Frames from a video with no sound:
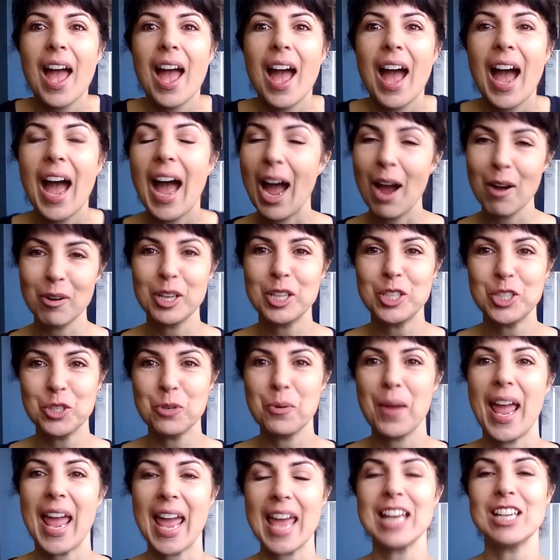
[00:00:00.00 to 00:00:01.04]
How did
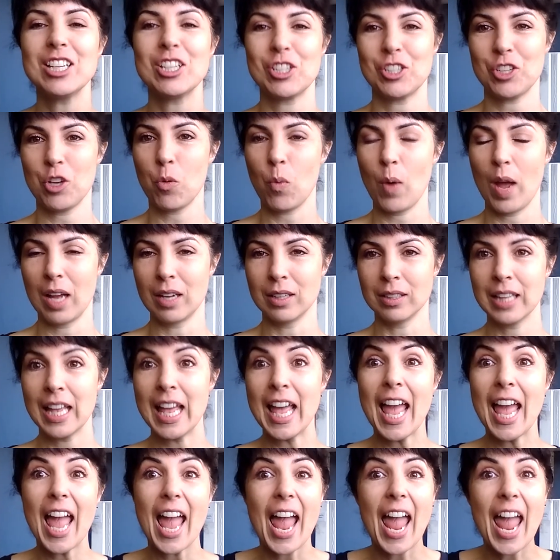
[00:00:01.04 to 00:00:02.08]
you age so well?
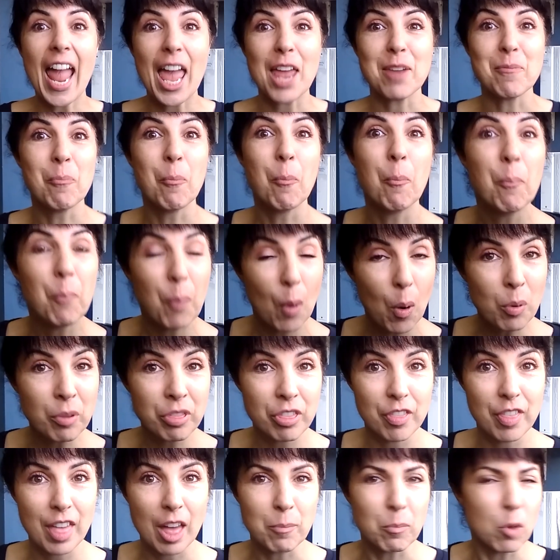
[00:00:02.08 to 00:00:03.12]
And both
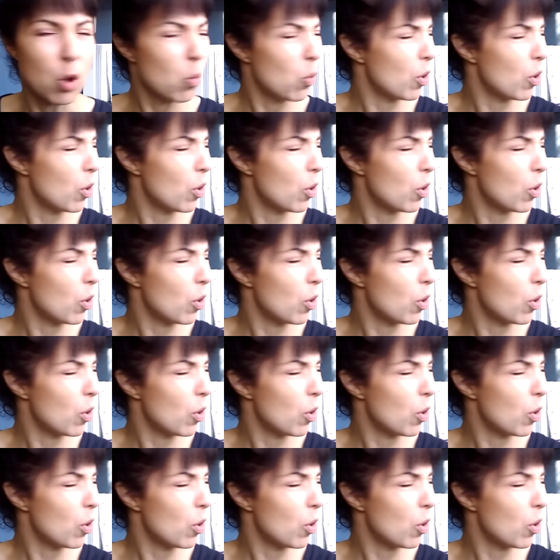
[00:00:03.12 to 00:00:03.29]
of them,